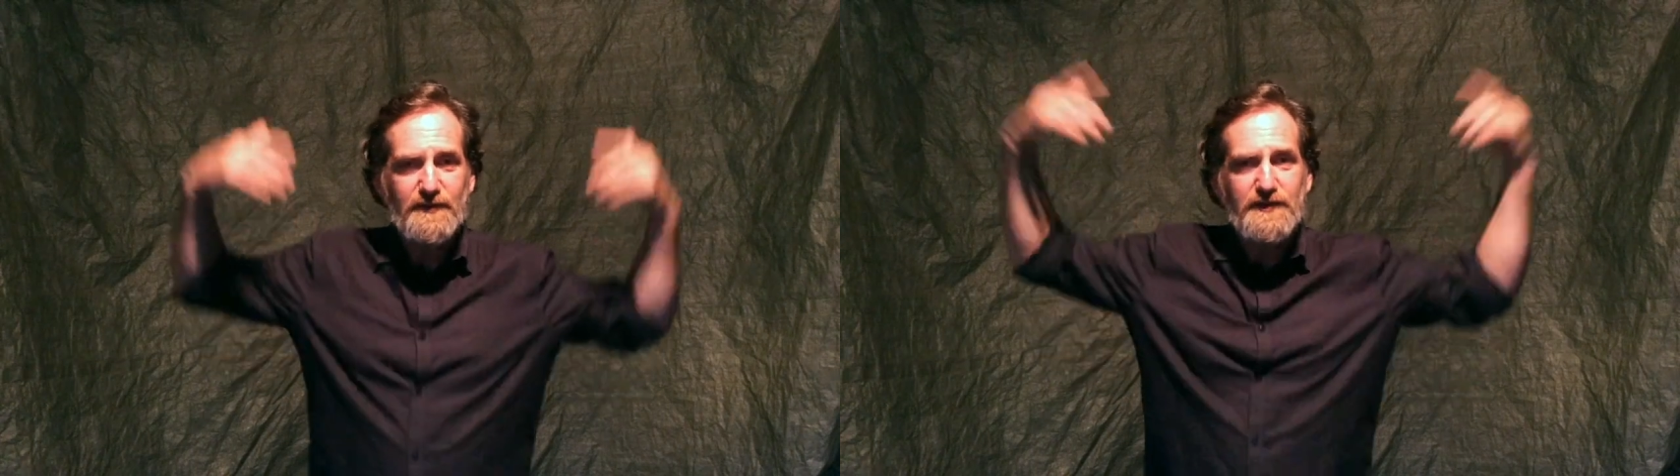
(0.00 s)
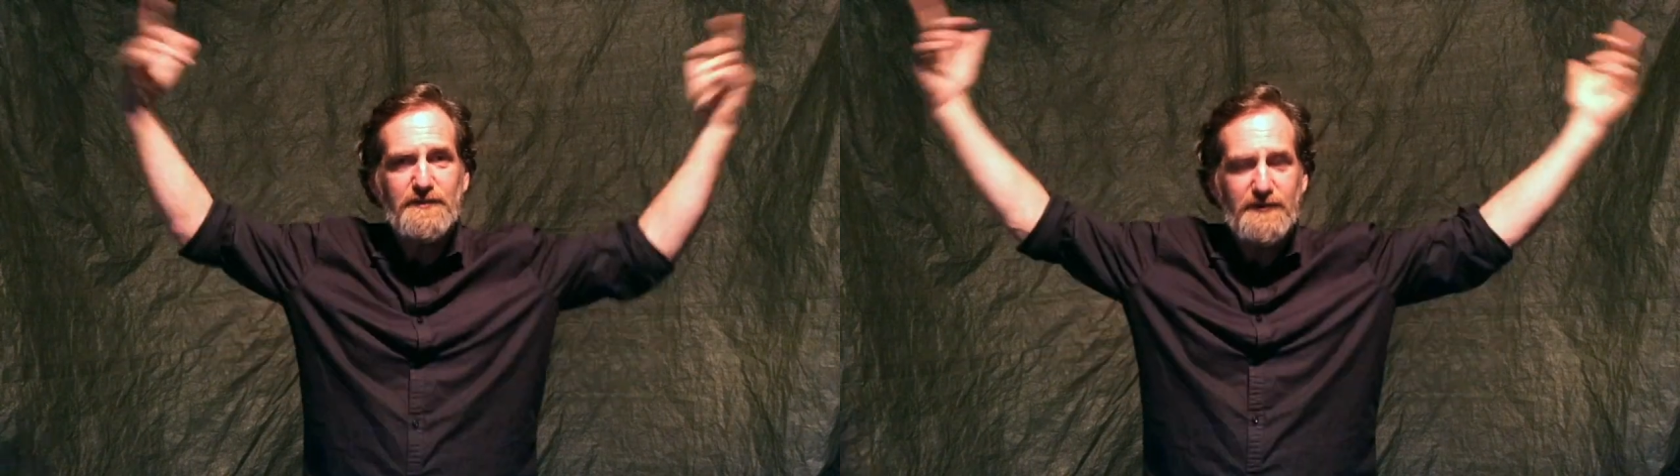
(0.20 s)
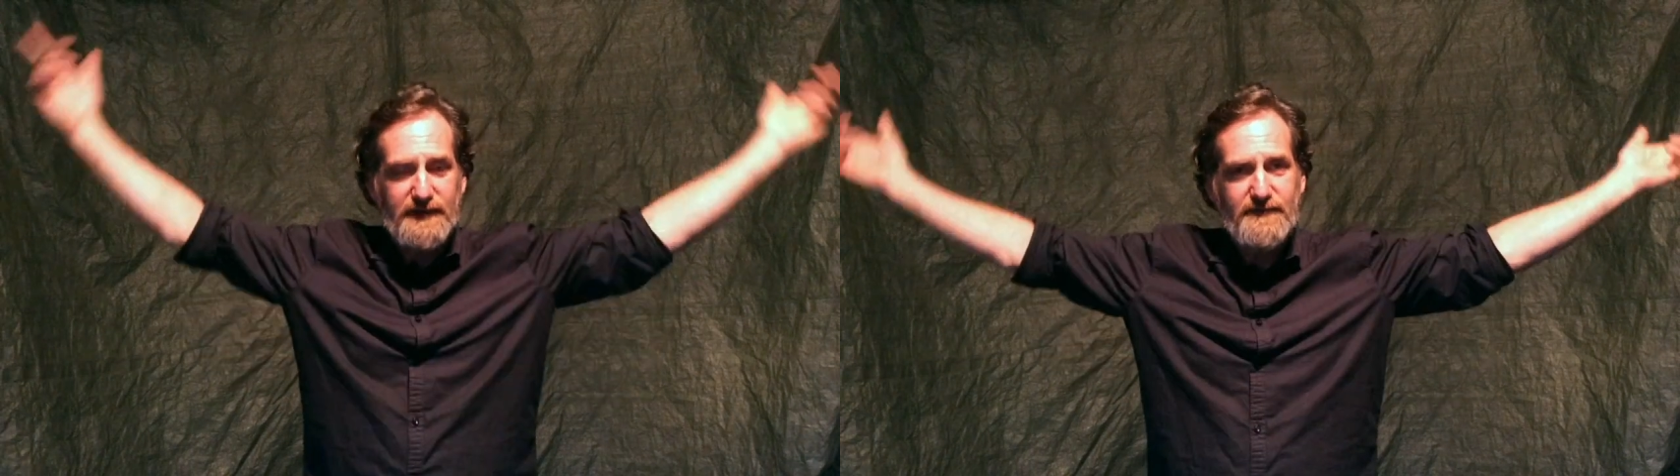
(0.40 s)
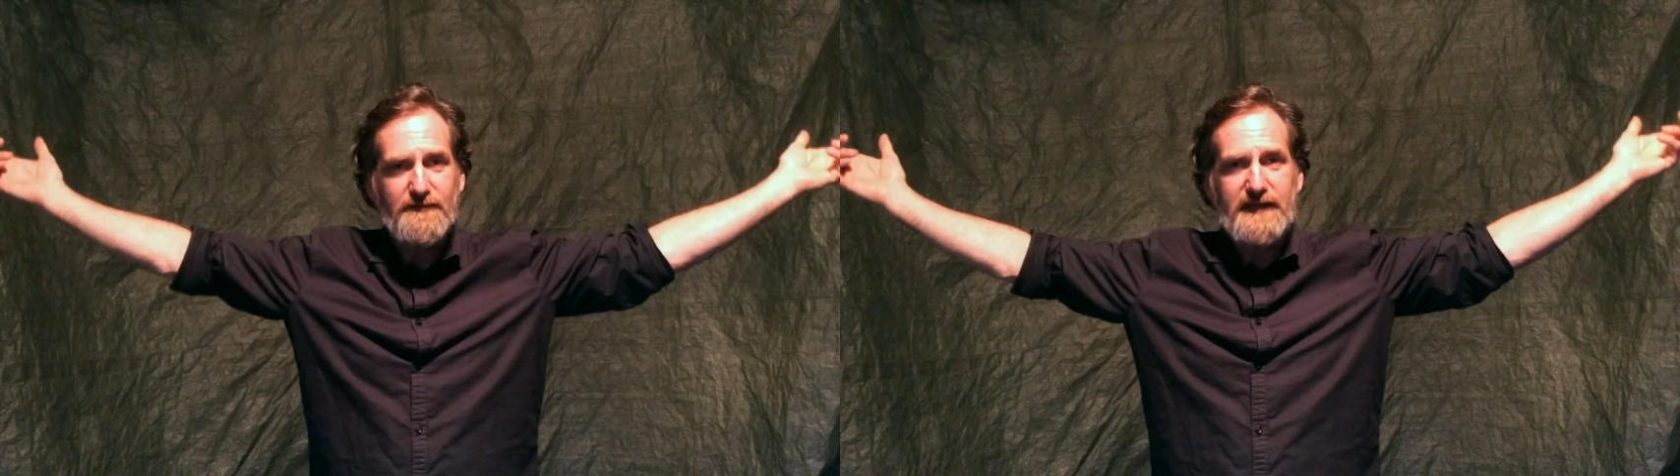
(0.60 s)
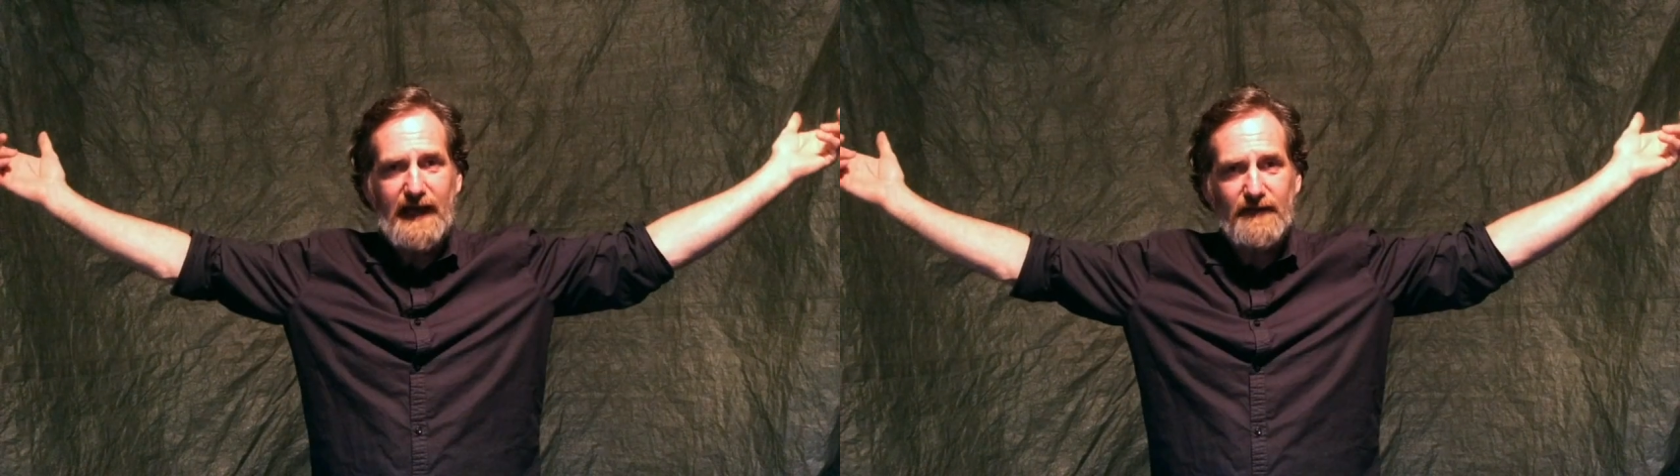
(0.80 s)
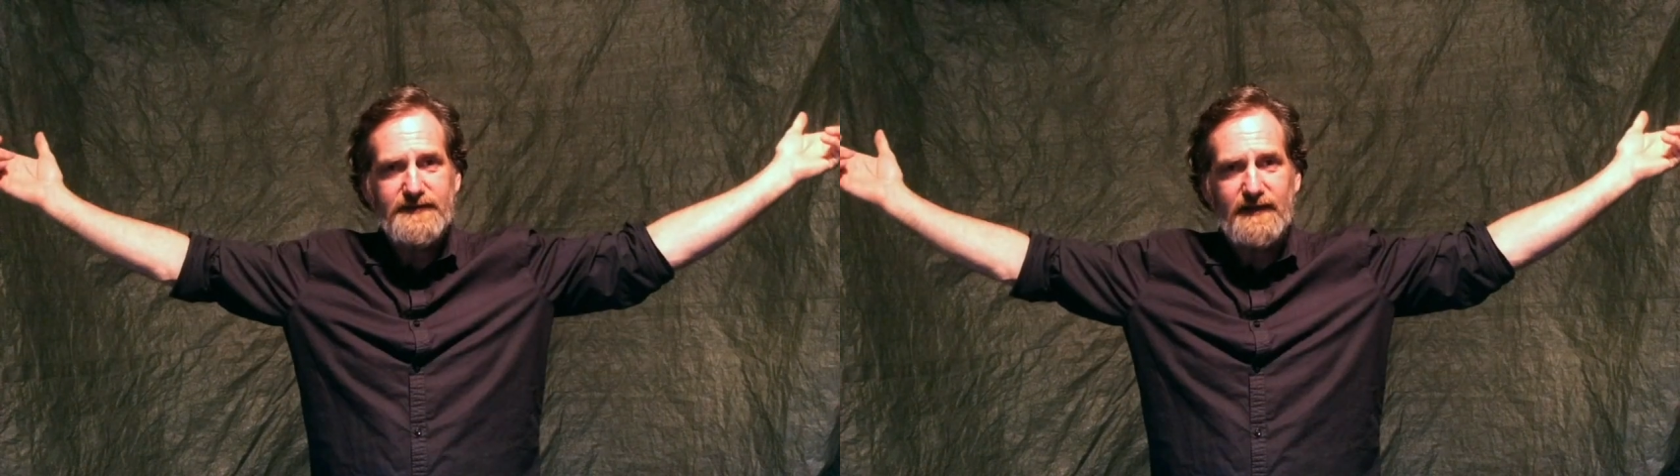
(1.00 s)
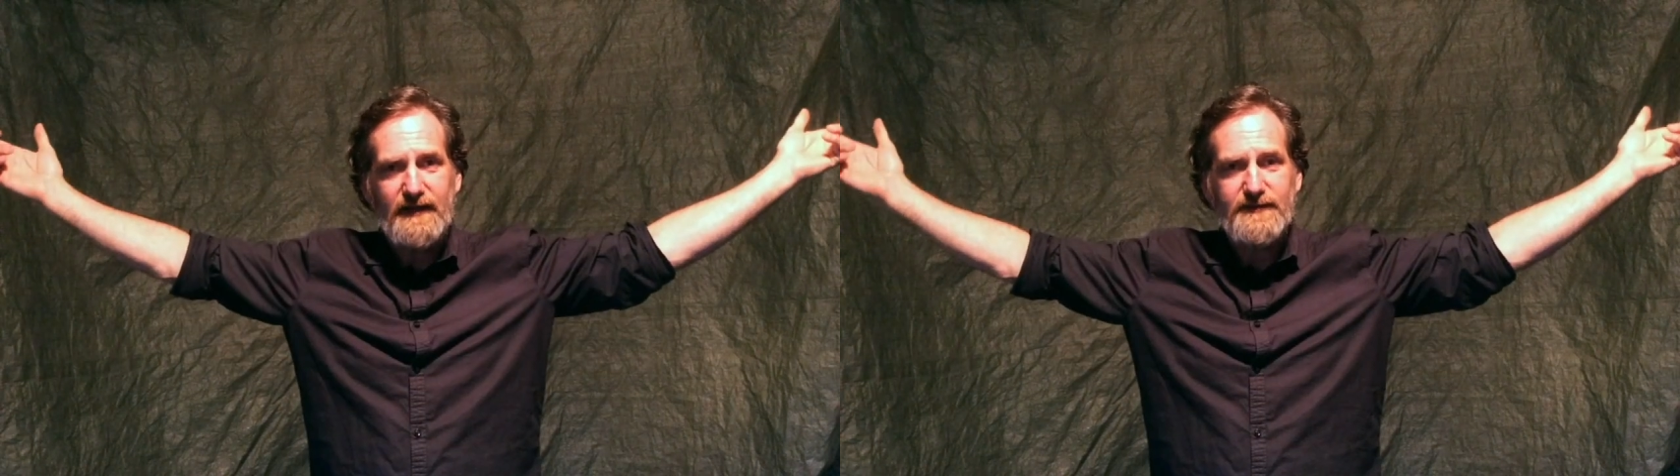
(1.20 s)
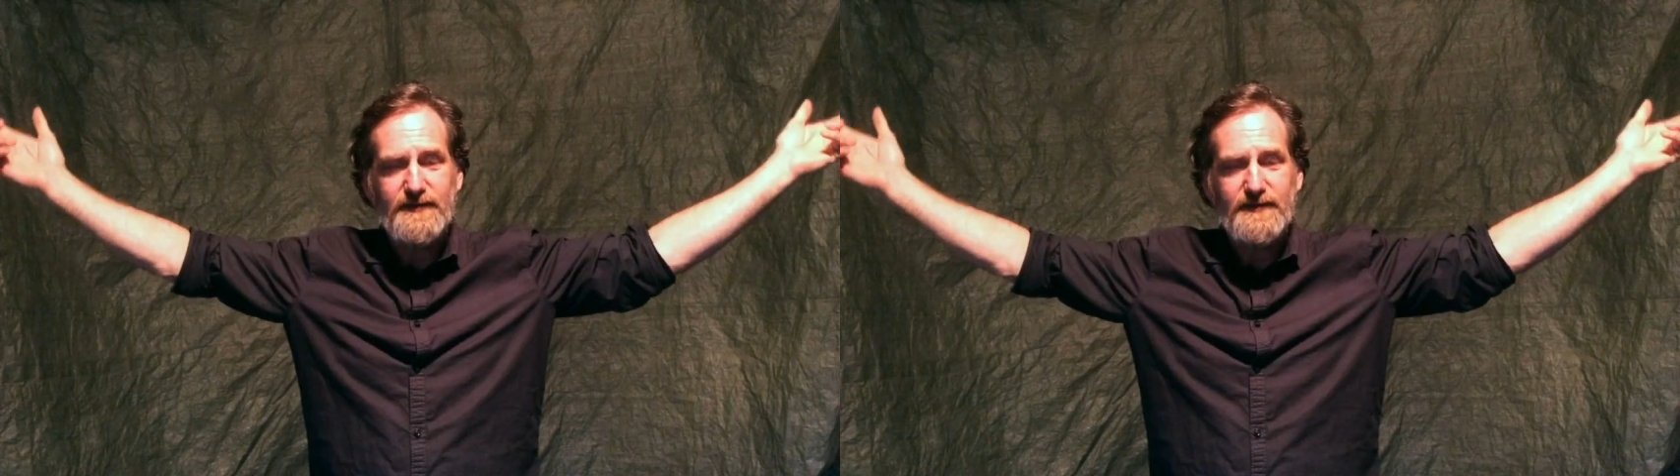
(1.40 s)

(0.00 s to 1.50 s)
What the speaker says: when you breathe from the outside.